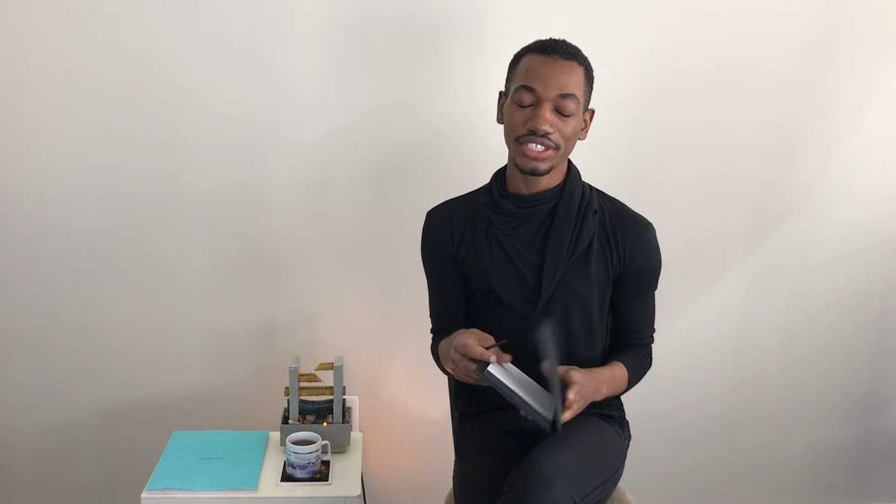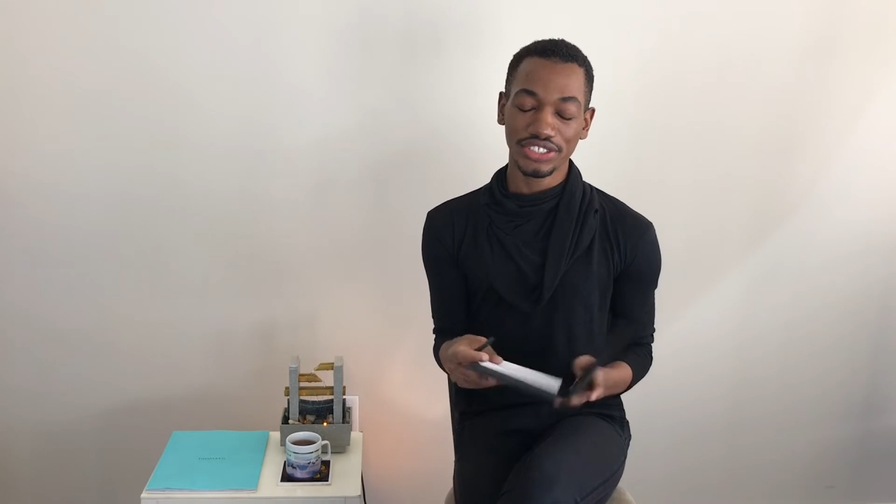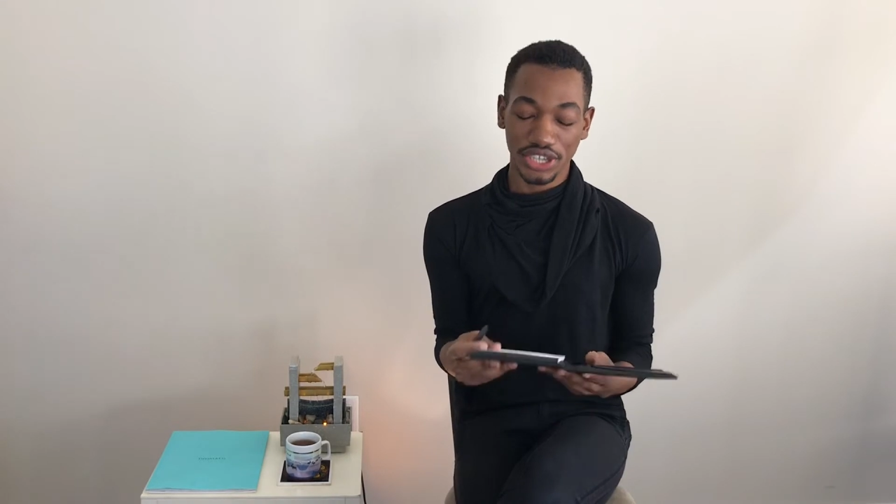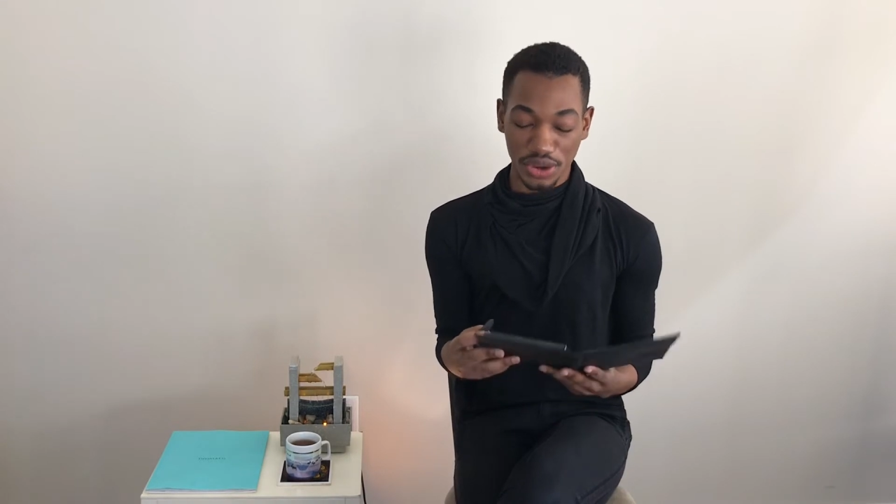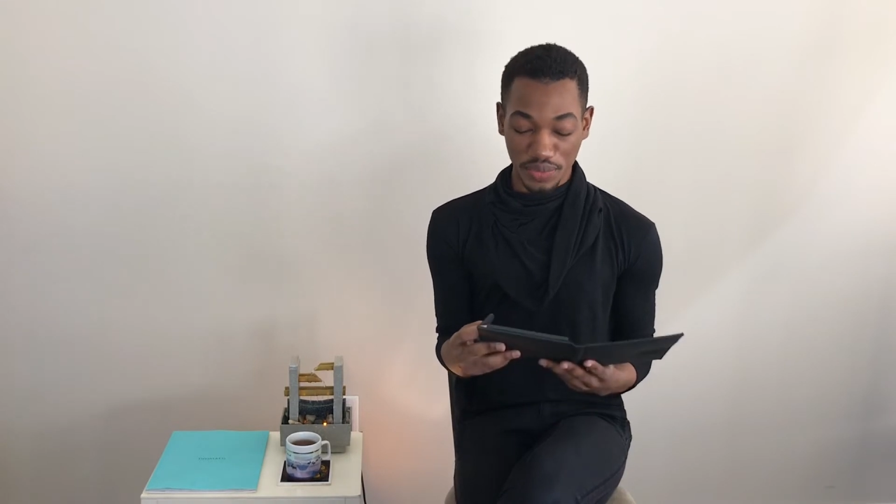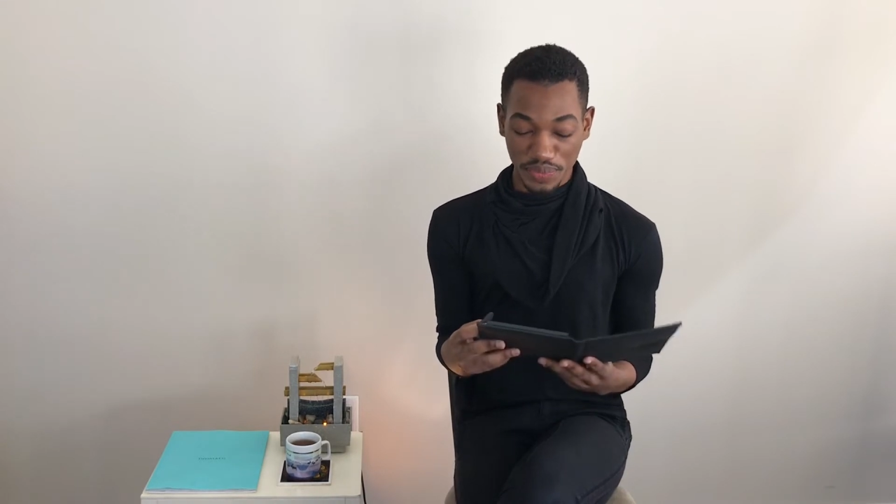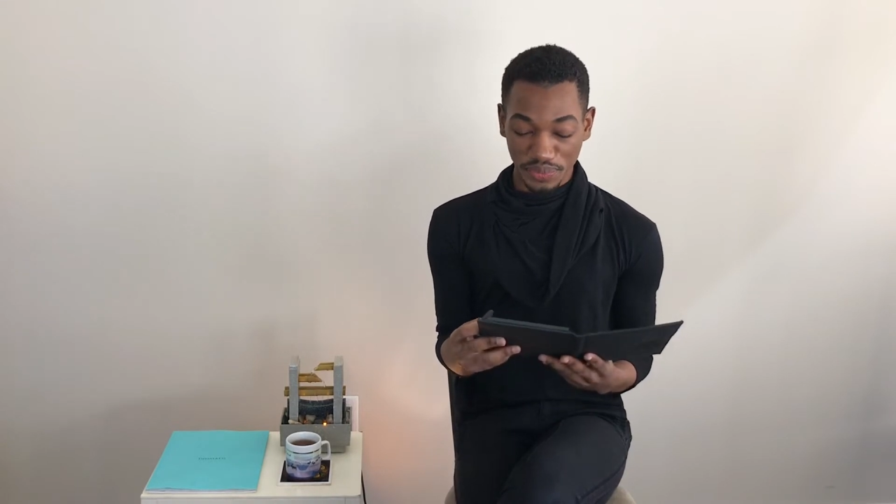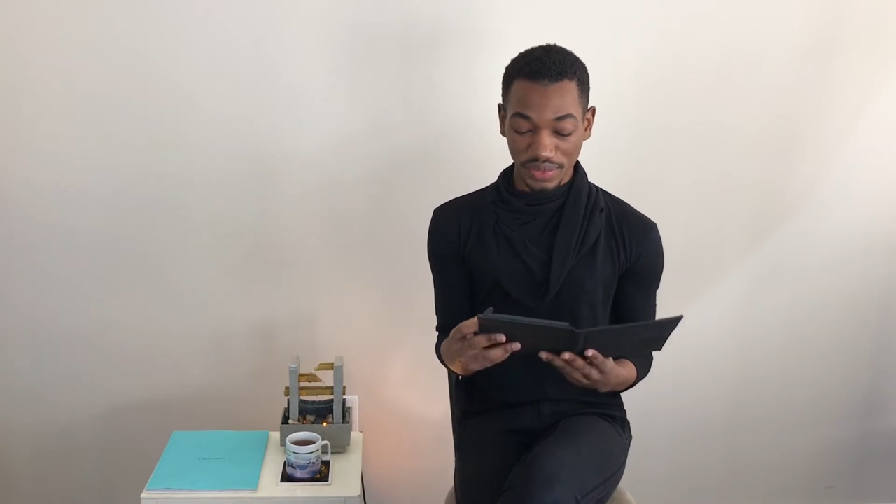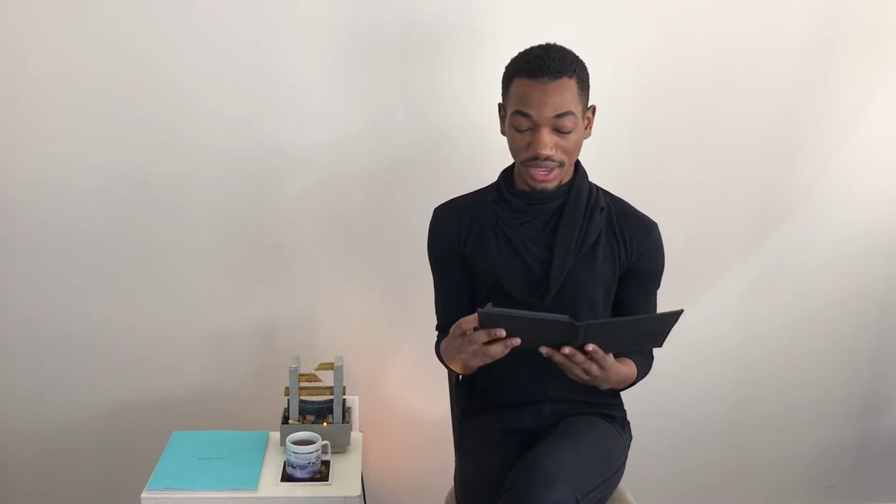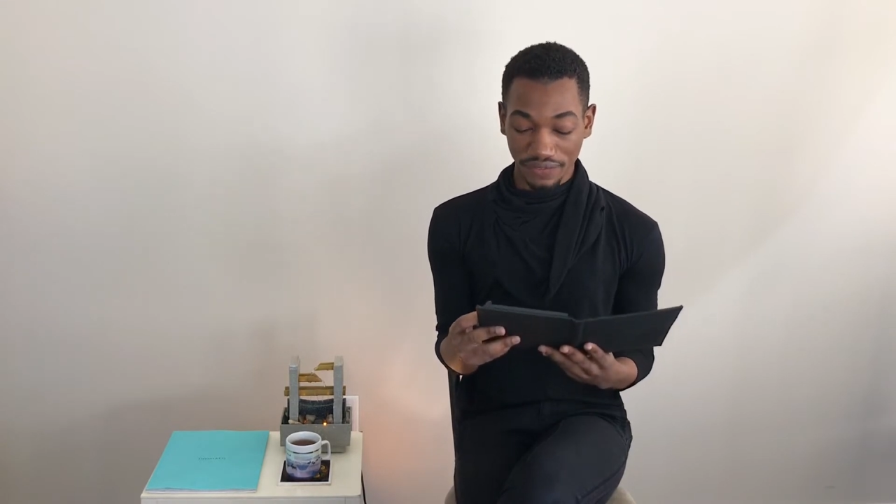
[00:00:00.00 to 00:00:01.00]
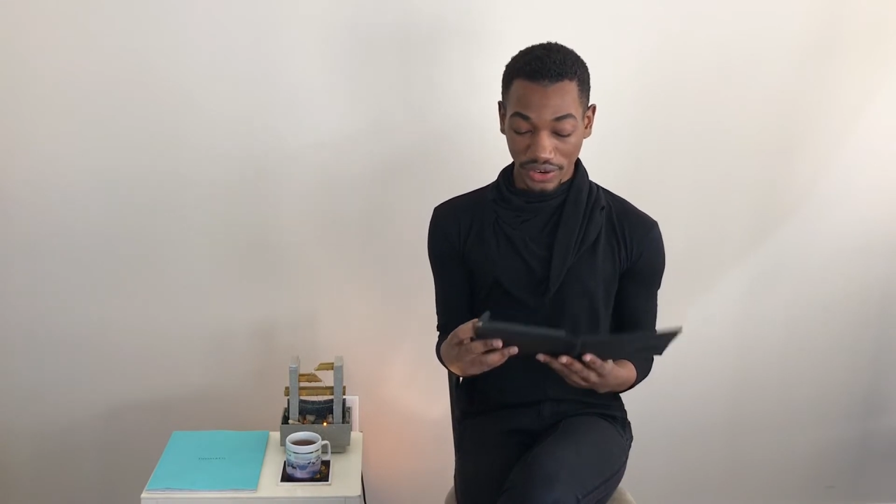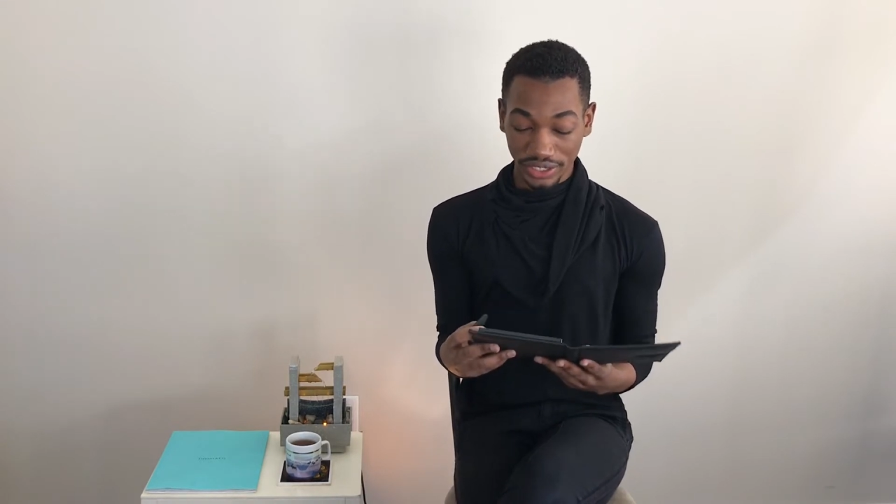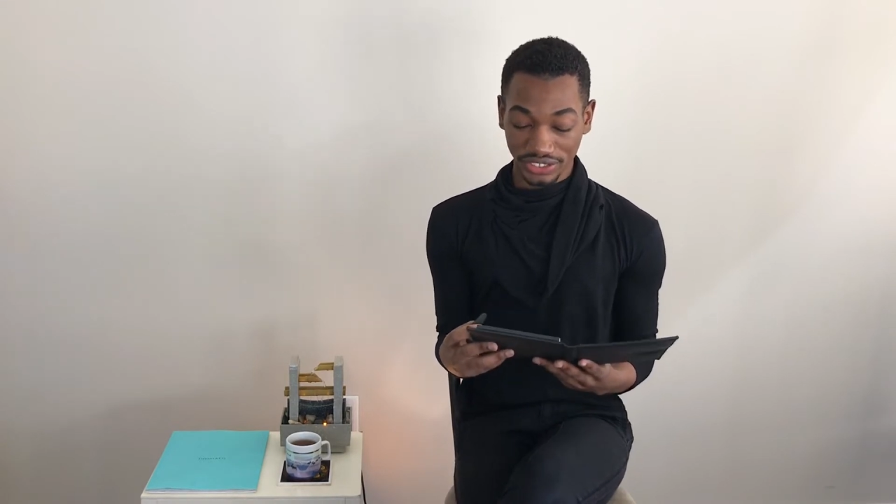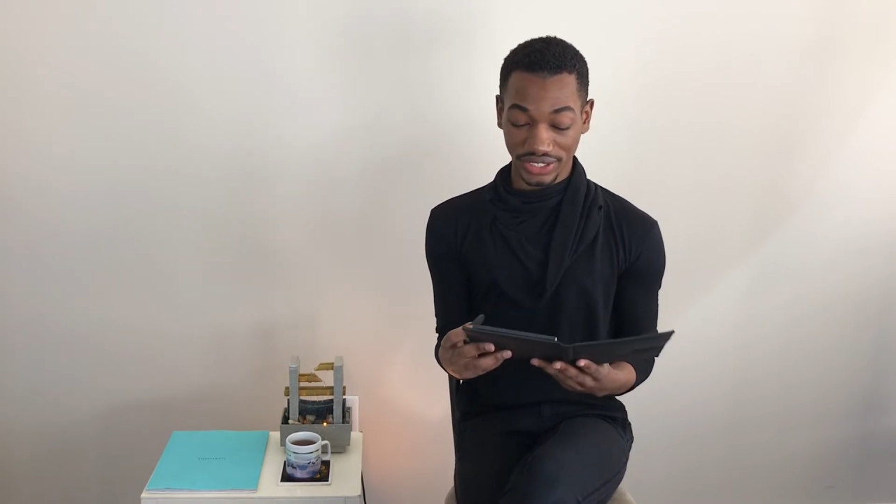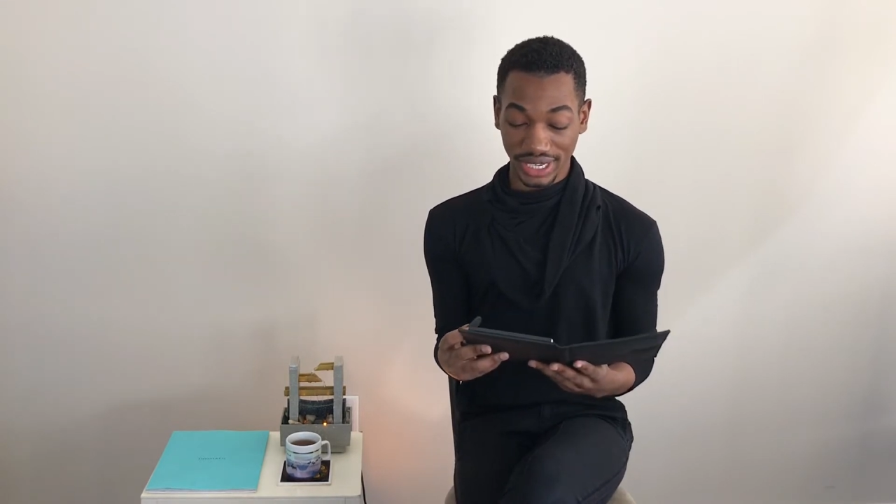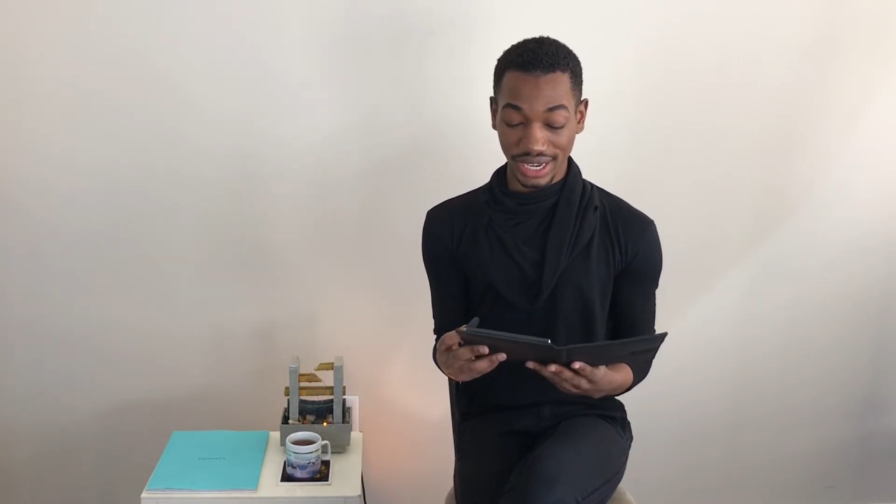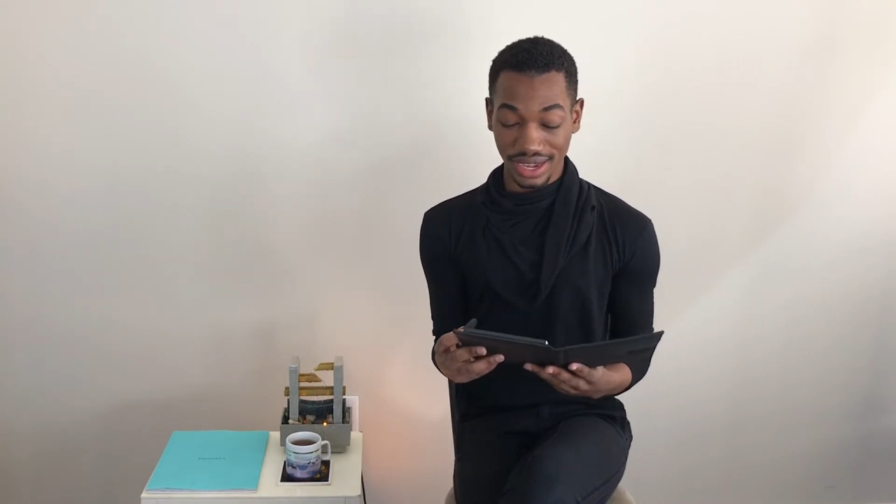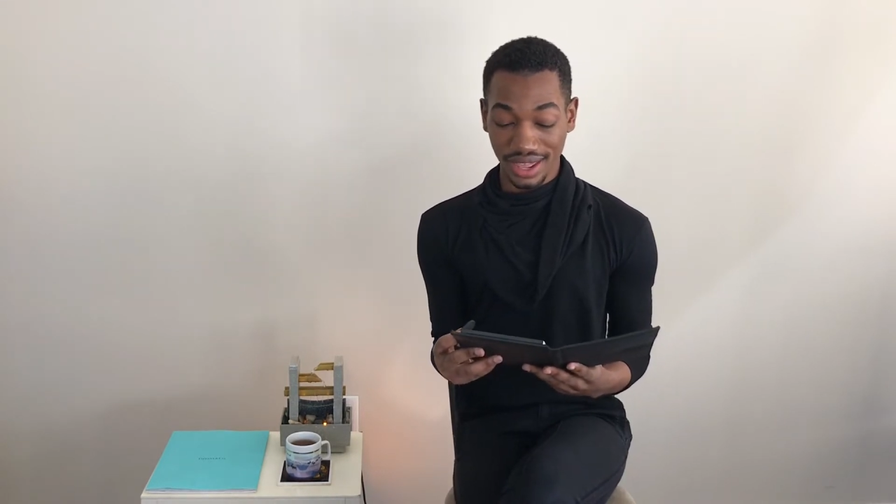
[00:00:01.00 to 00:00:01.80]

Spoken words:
So, firstly,